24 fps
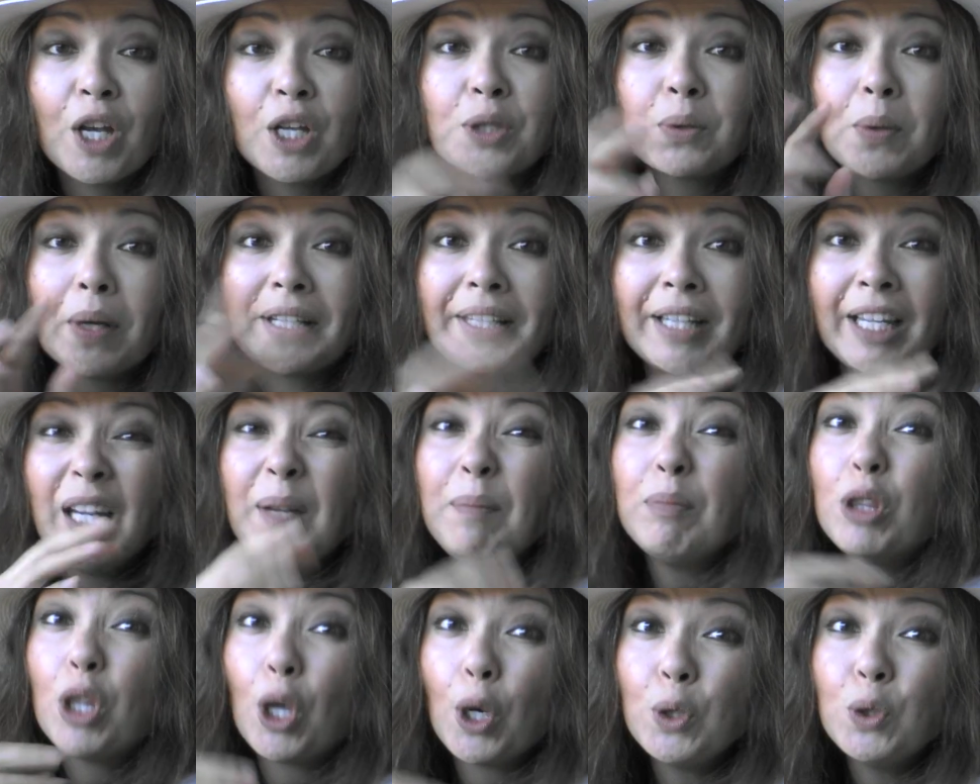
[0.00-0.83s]
So I
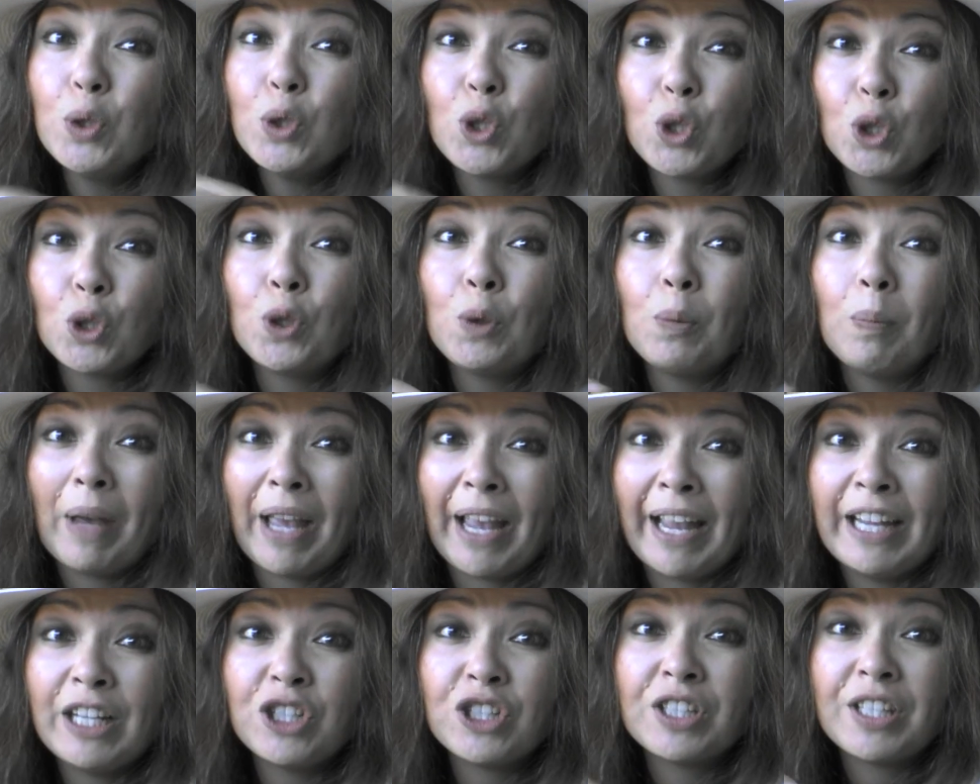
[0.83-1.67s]
keep those 2
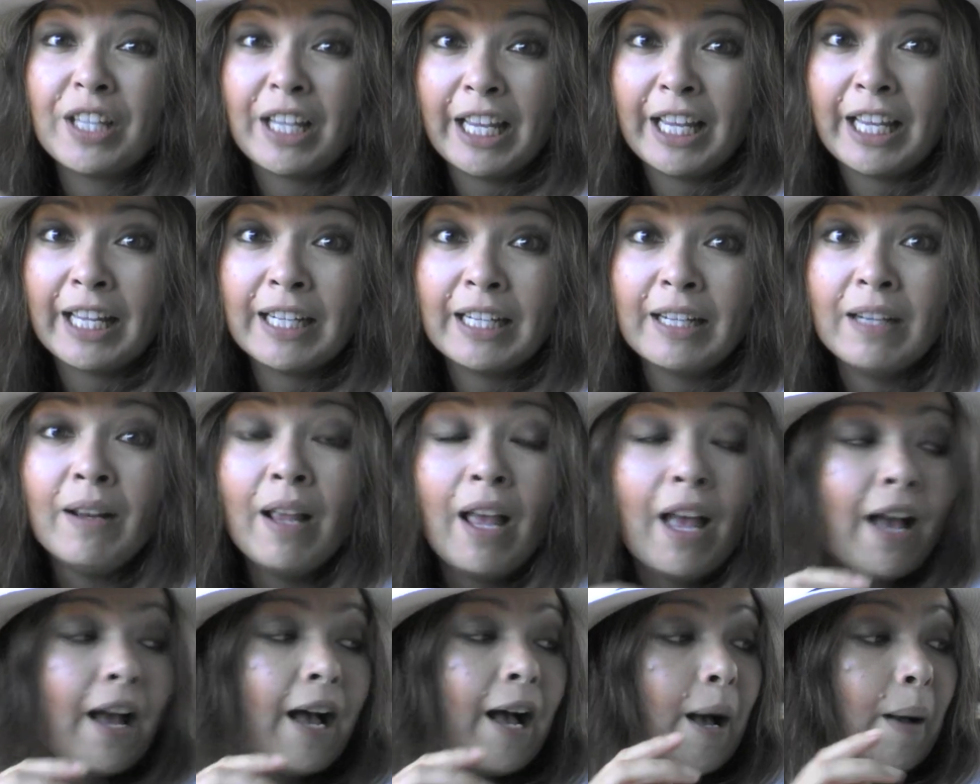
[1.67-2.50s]
pages in
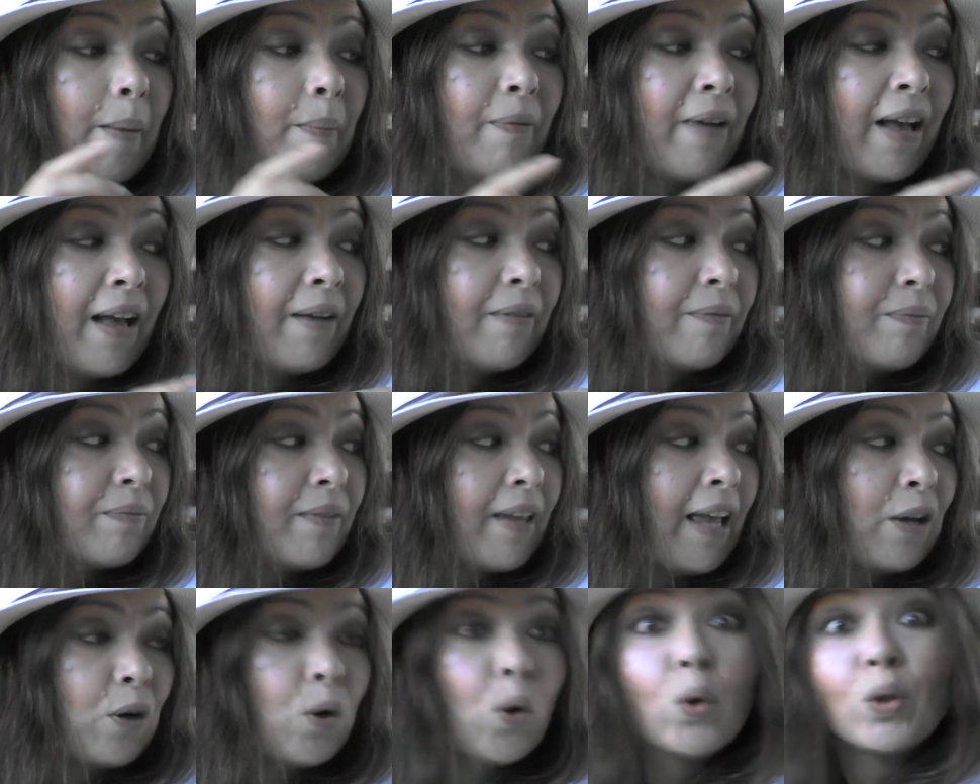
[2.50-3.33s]

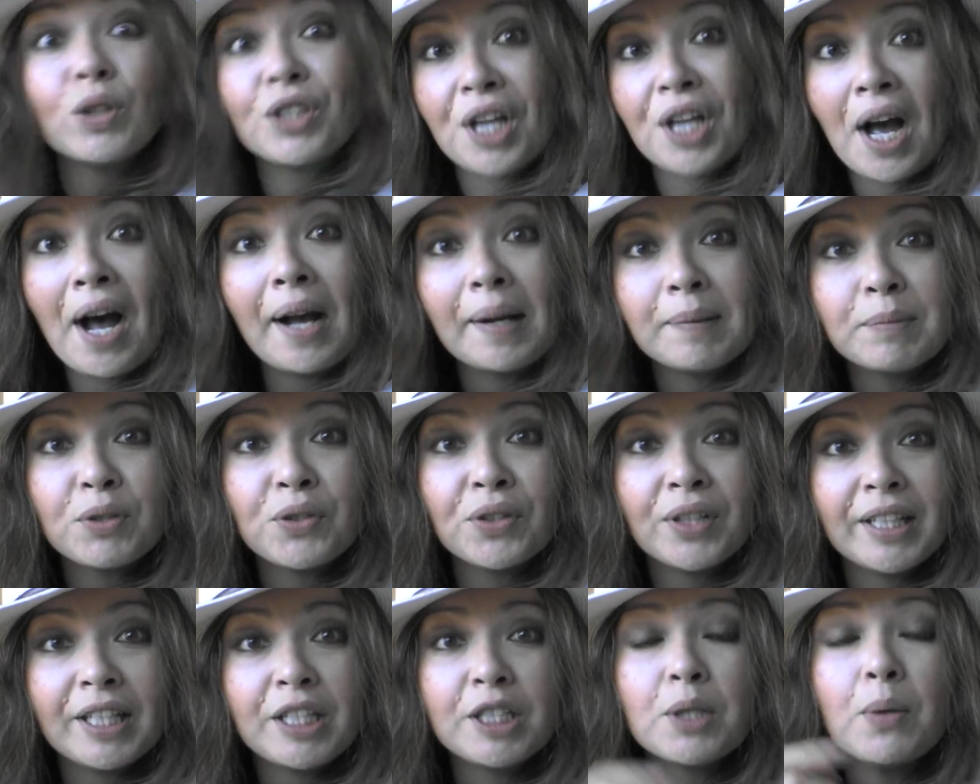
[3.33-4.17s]
at all times
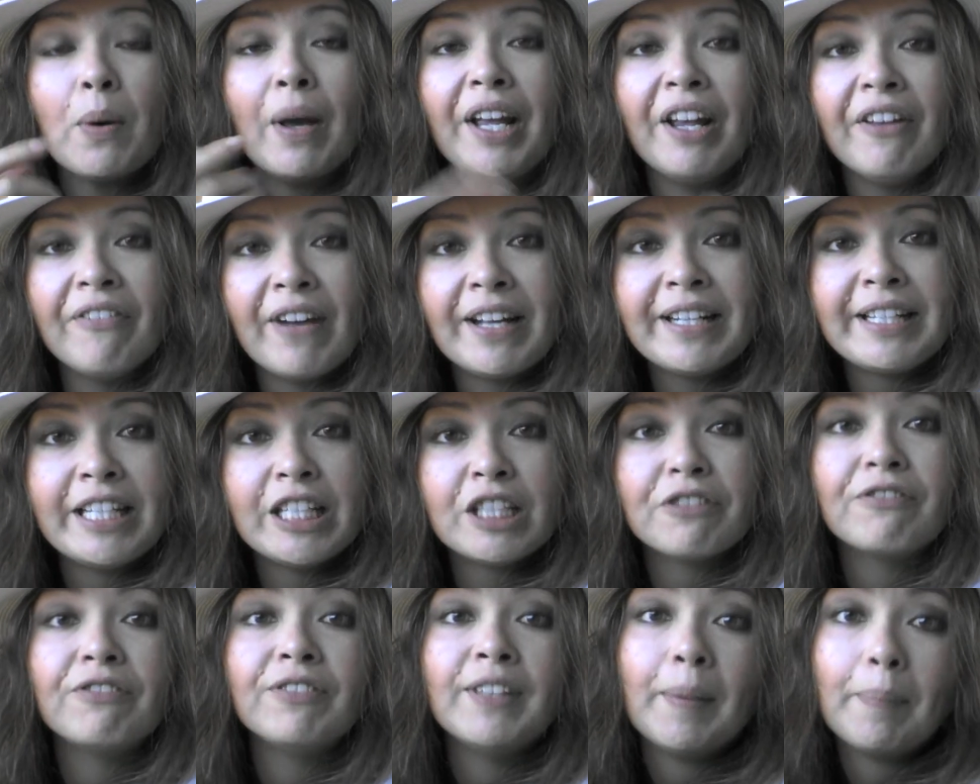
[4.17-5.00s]
really. So if I need
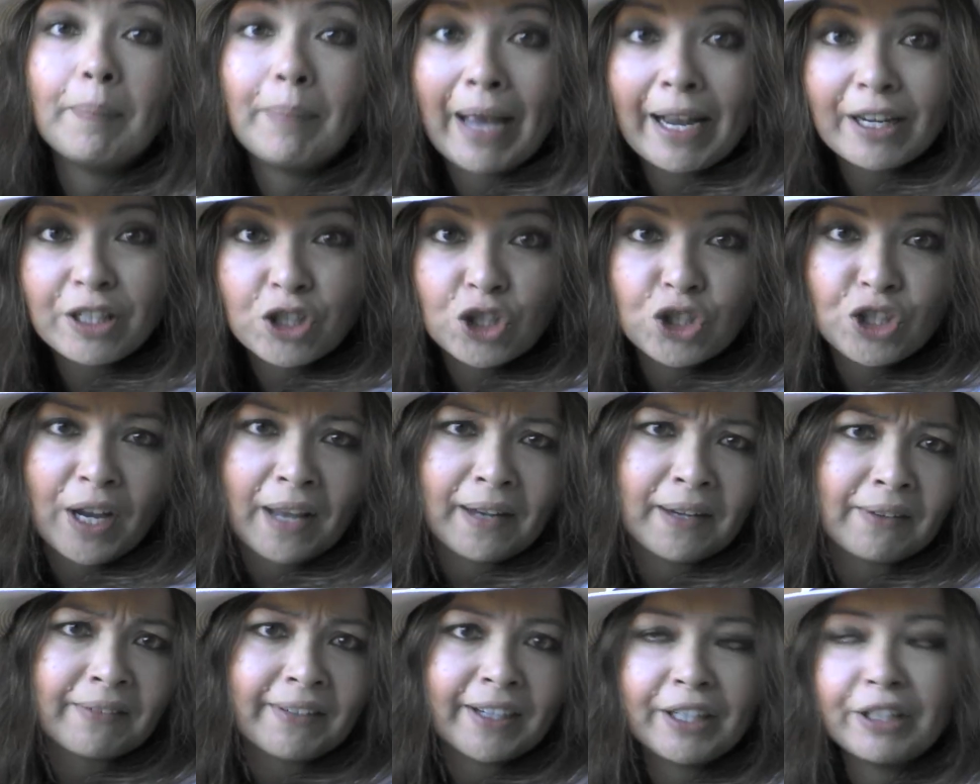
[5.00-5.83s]
to flip back to
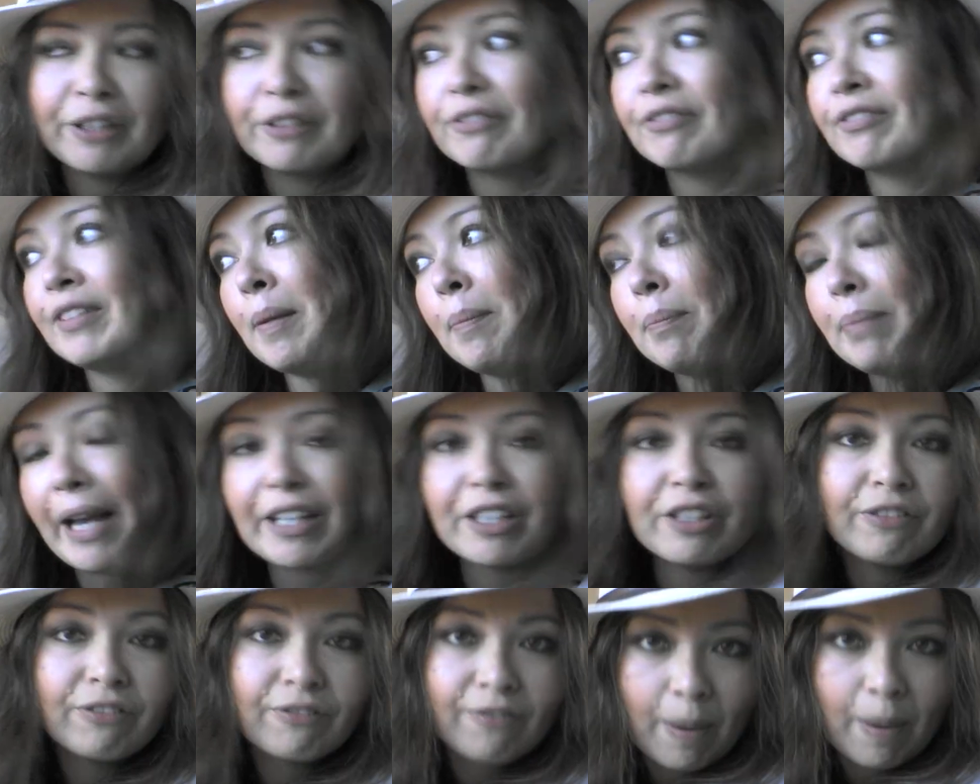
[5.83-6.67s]
January or flip
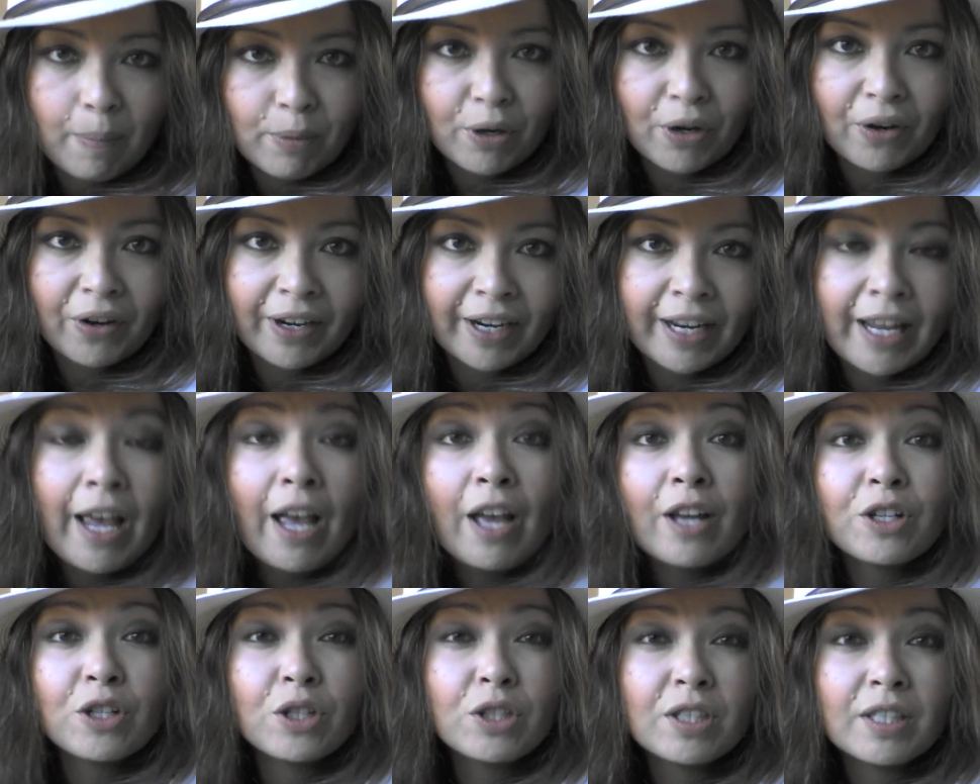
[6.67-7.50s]
back to February
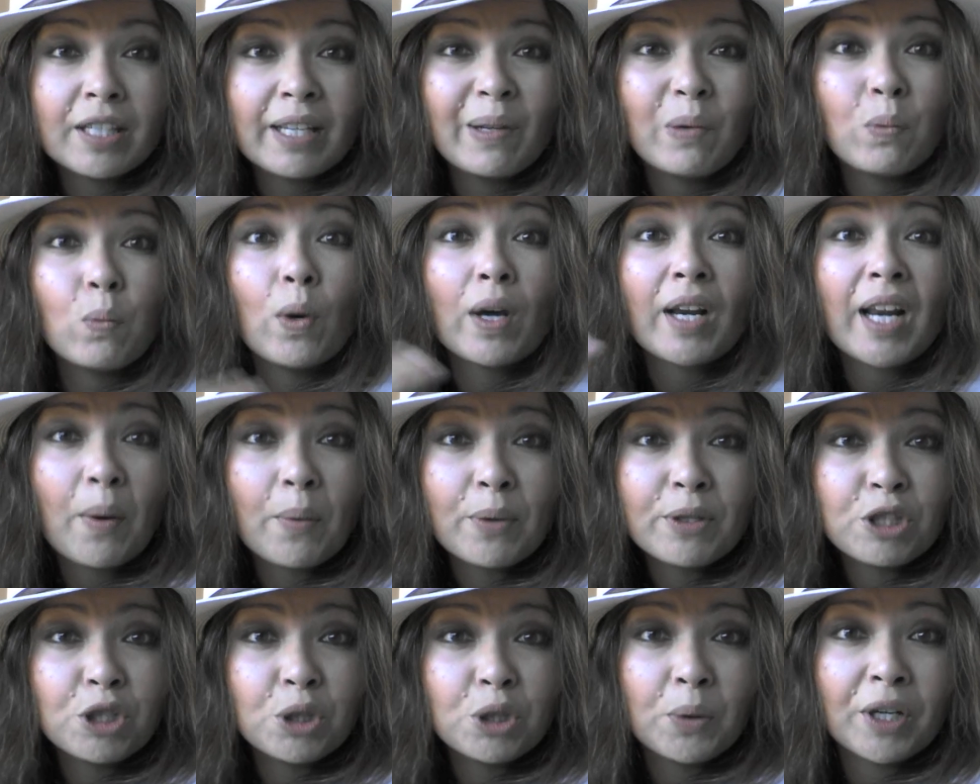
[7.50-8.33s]
to see what I
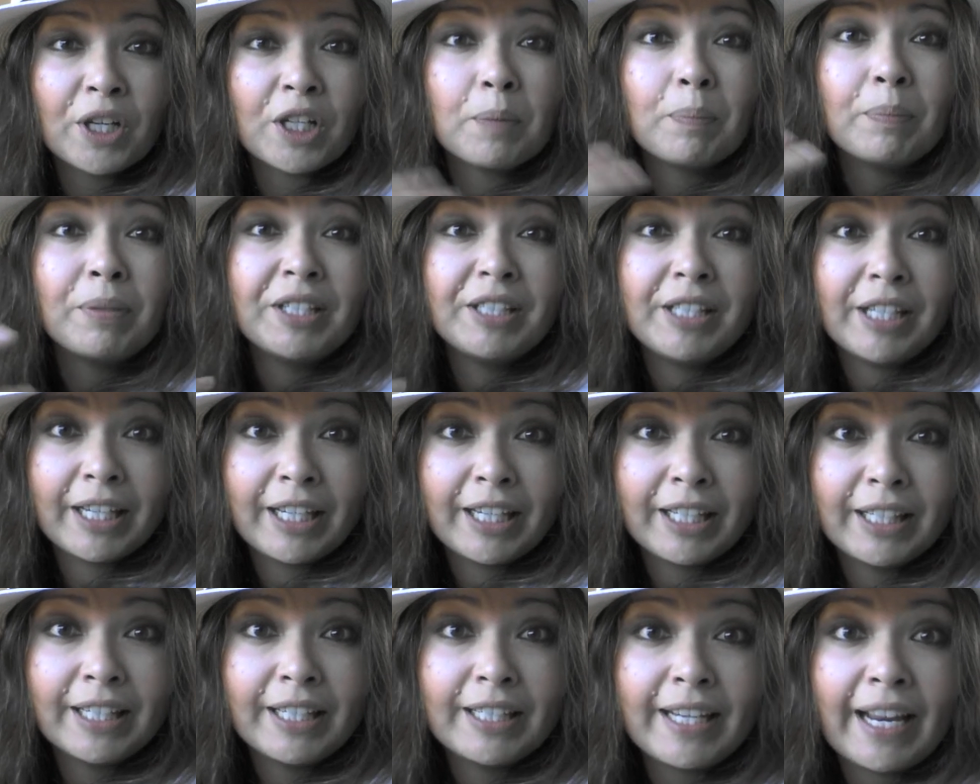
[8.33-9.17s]
was doing on a
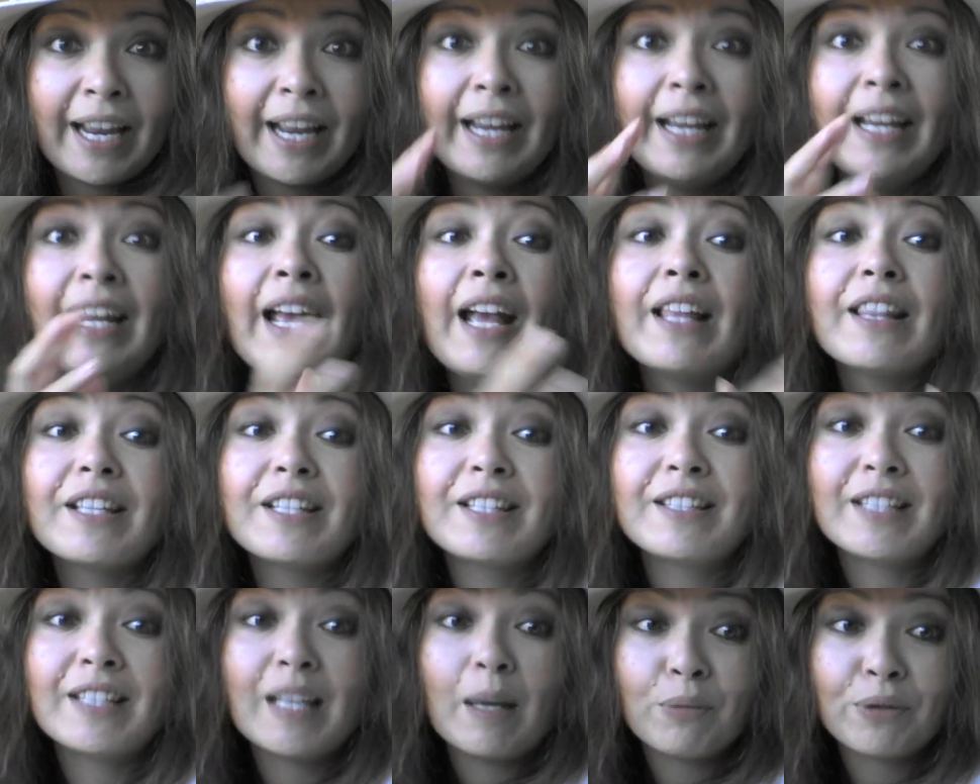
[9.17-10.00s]
particular day, the
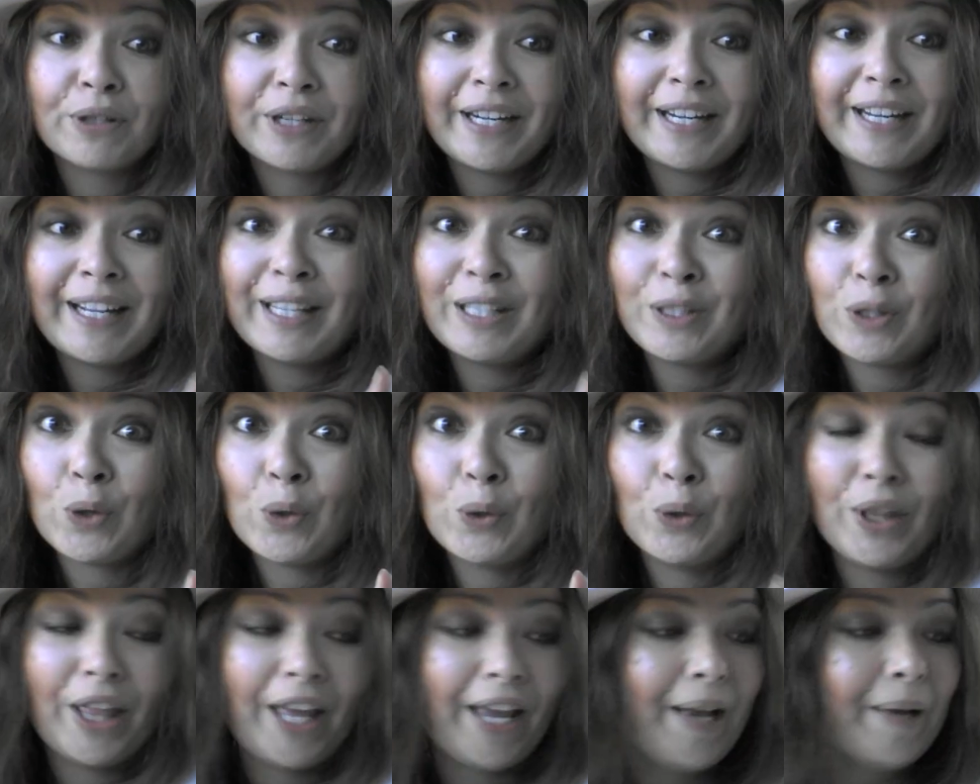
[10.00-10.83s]
summary is
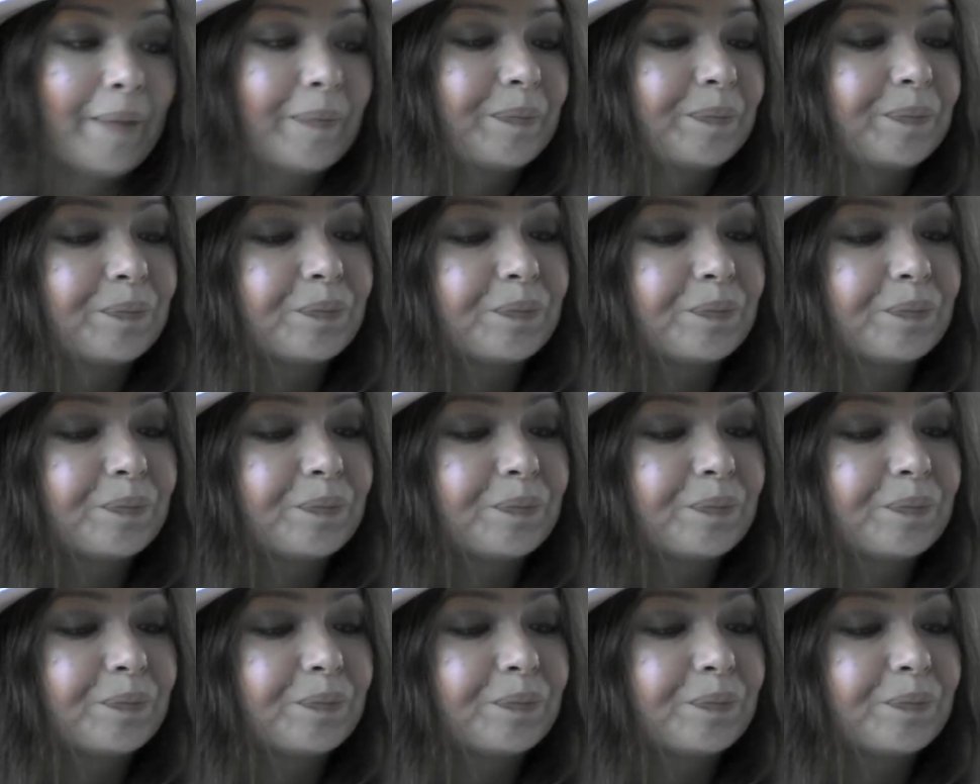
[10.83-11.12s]
all there.